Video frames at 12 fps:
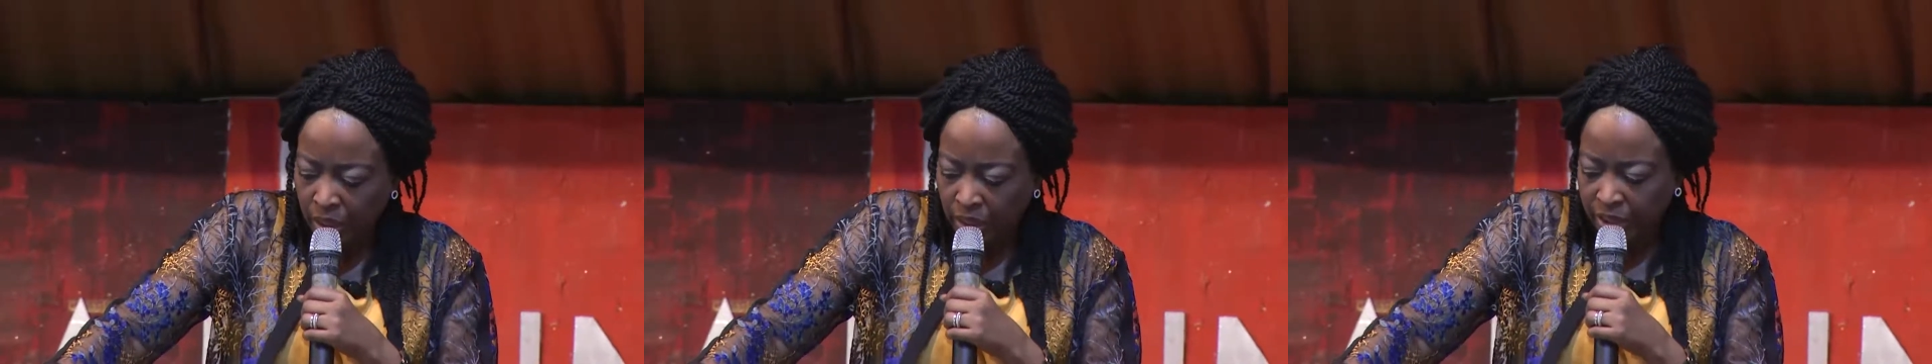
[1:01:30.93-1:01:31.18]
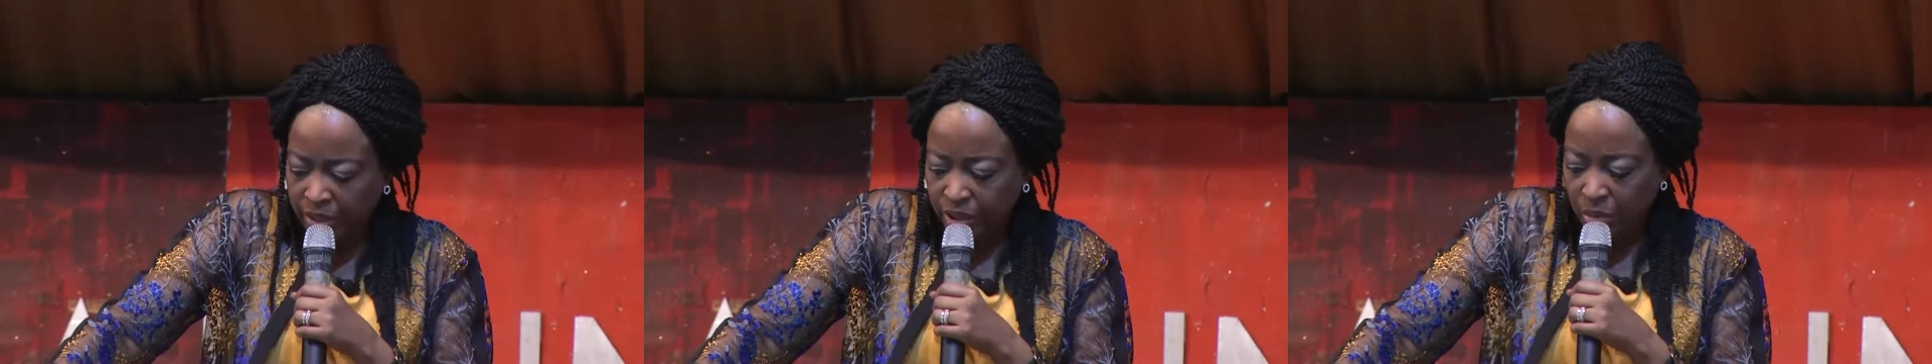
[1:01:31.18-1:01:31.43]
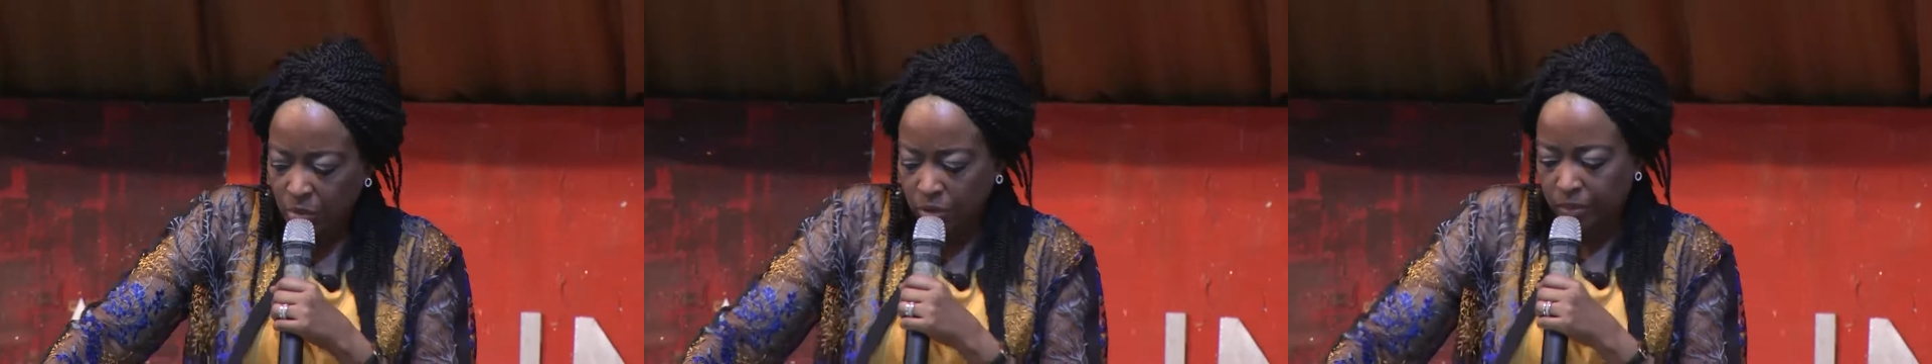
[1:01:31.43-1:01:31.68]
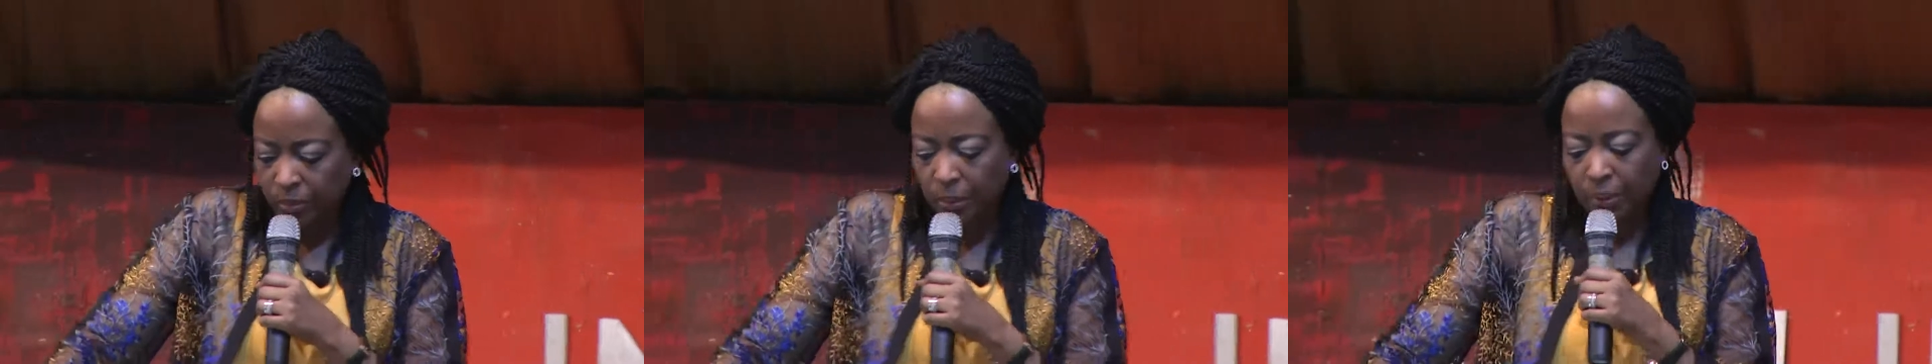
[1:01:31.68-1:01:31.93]
is
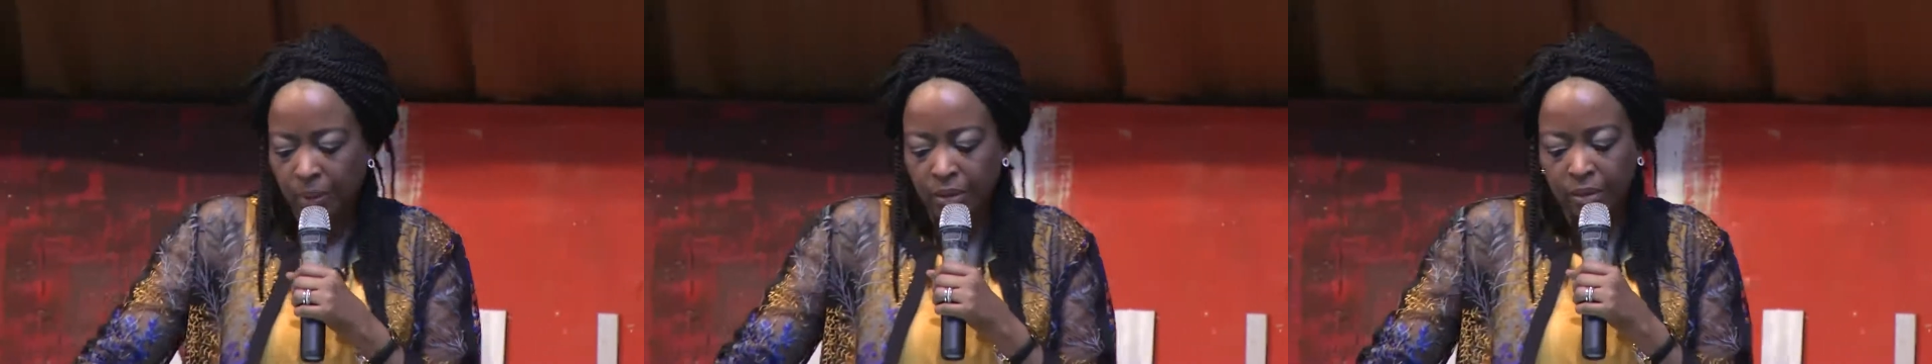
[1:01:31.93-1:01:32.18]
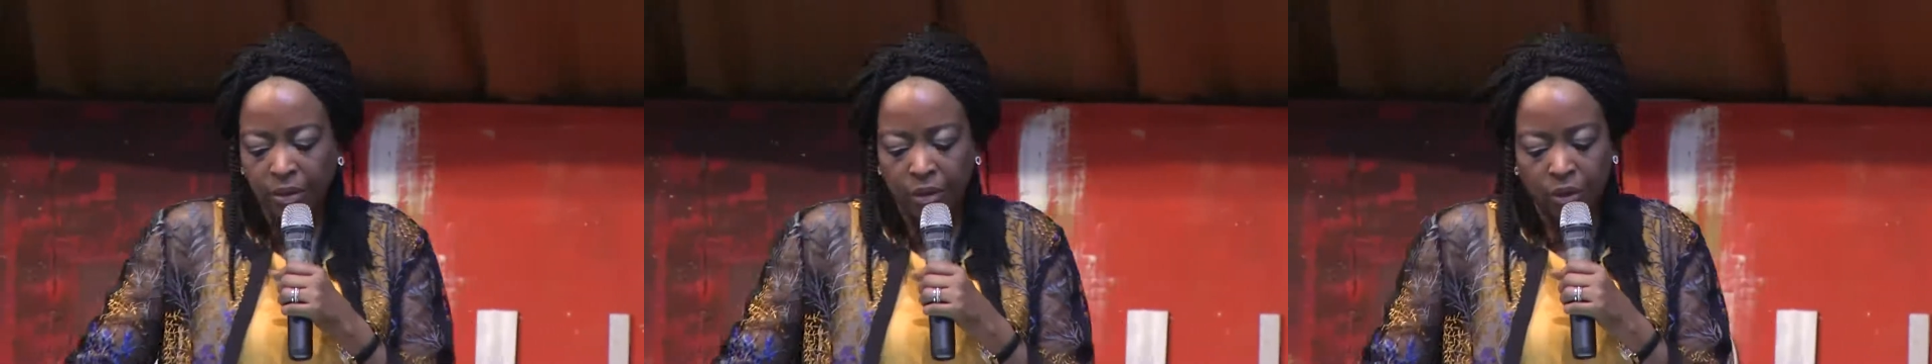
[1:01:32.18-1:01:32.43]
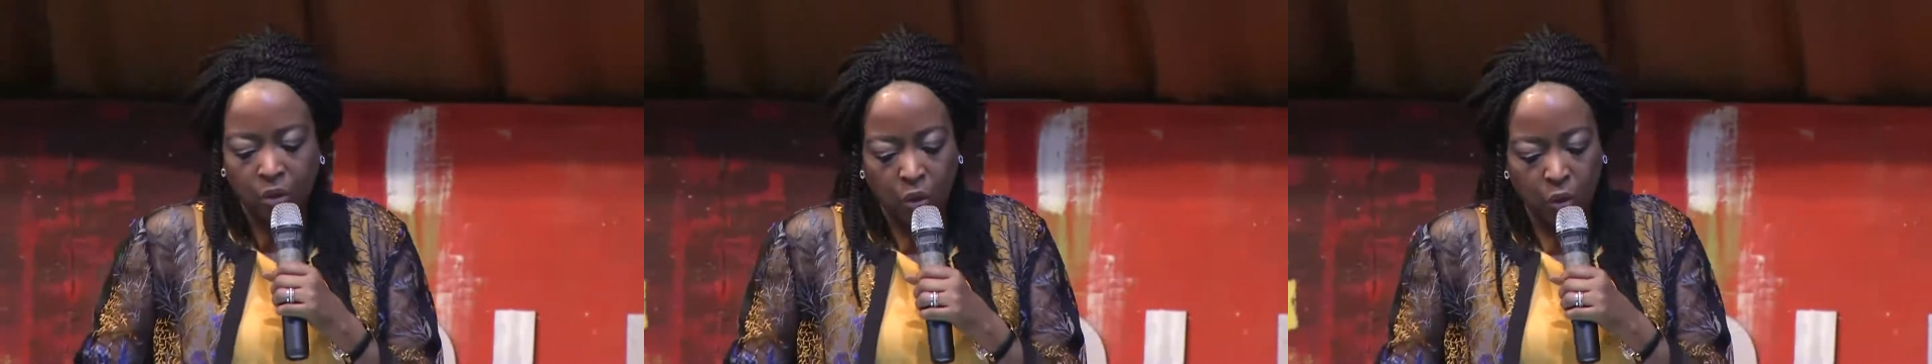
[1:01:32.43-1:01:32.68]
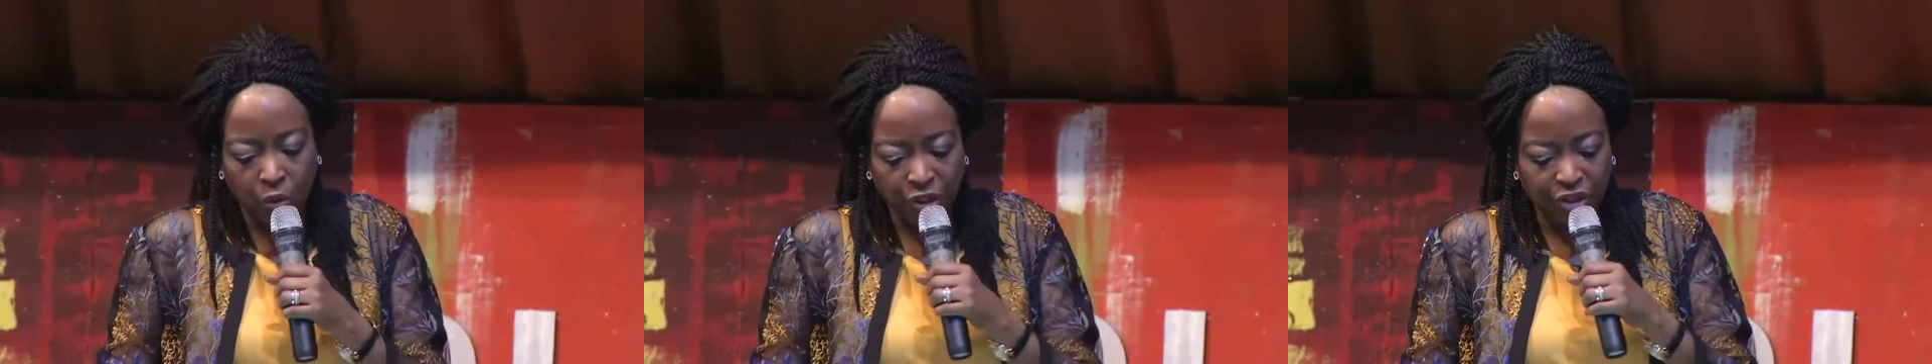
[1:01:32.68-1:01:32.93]
someone
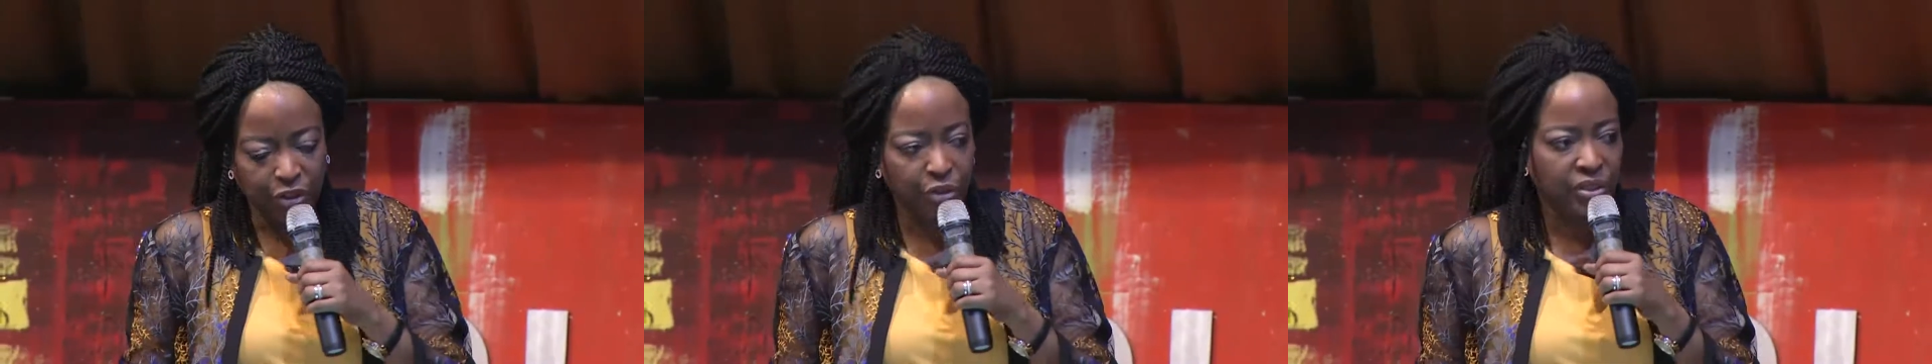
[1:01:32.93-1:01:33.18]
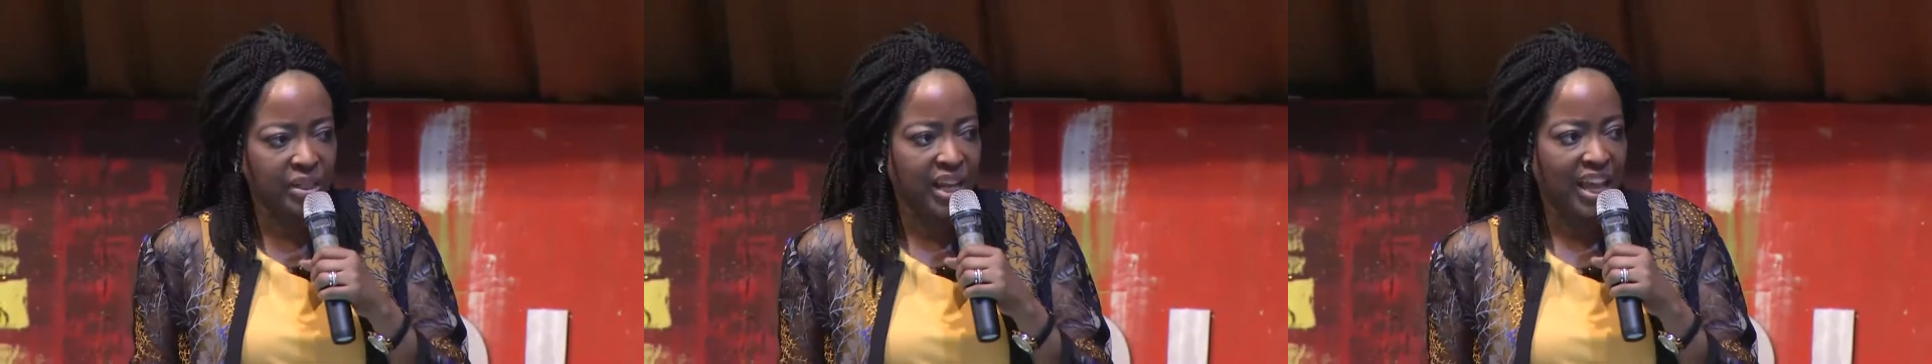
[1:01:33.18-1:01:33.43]
who is using